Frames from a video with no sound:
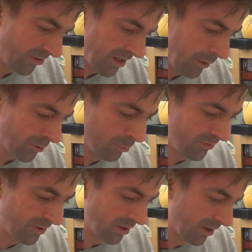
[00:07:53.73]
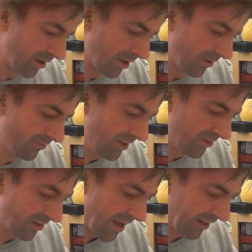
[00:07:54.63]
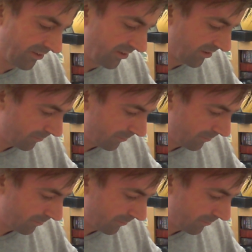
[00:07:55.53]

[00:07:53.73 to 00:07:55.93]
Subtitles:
names with V's and X's in